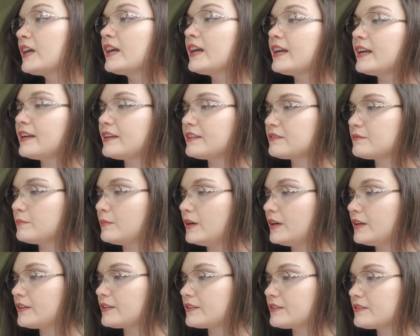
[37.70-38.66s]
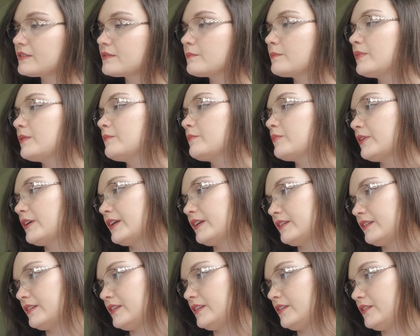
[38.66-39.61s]
It's modest but bright
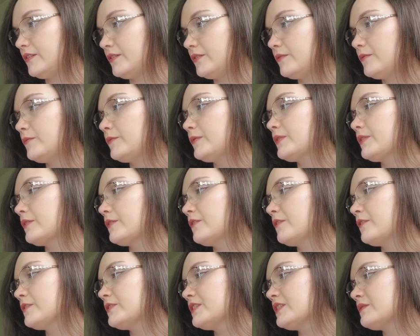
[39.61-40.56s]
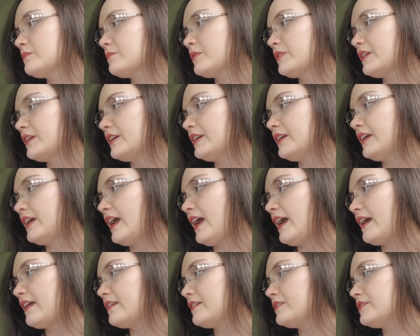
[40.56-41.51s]
and cute, with a gorgeous print
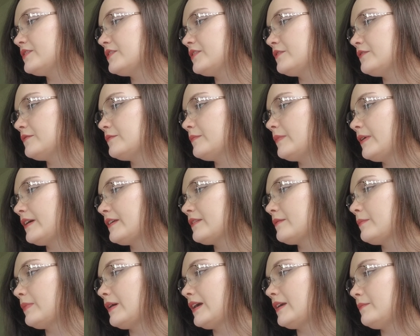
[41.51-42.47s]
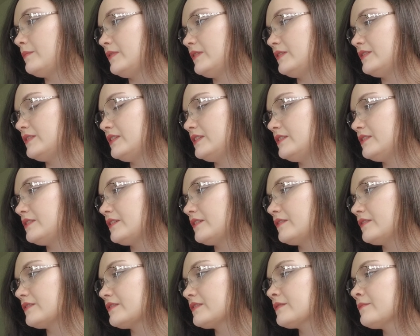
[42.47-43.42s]
added to by the piping
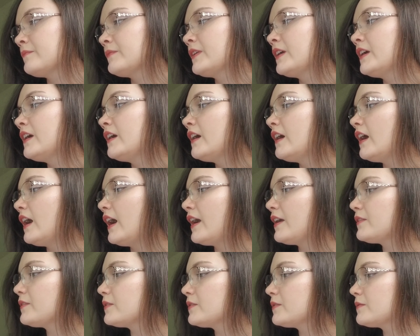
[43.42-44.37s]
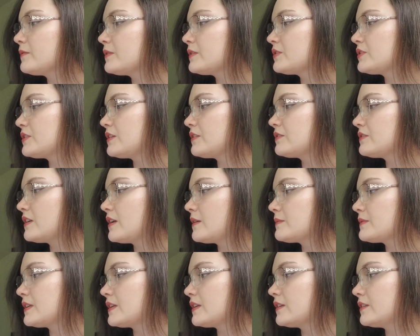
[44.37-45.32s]
details. Either of the shell
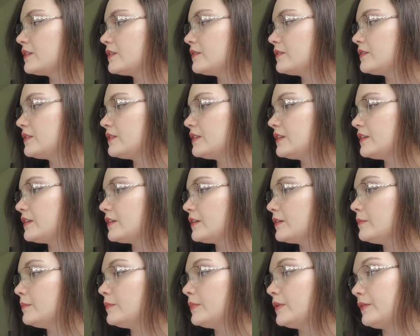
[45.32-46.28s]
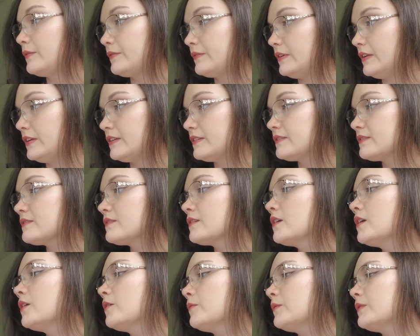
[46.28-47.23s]
tops I included here, both knits,
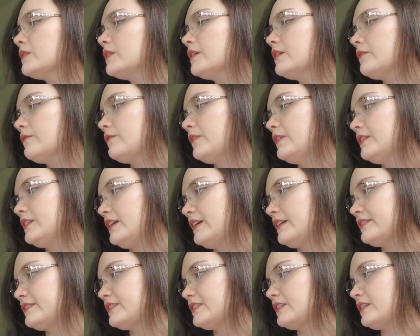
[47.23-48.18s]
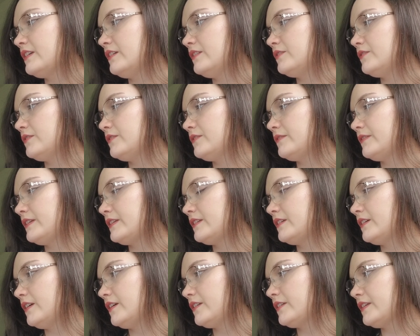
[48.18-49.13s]
would look fantastic under a red
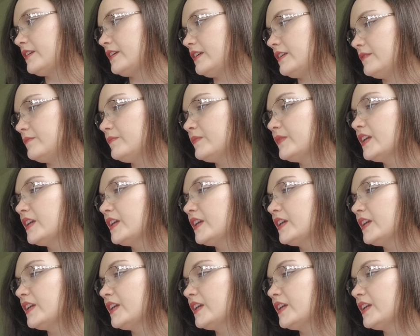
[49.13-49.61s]
cardigan.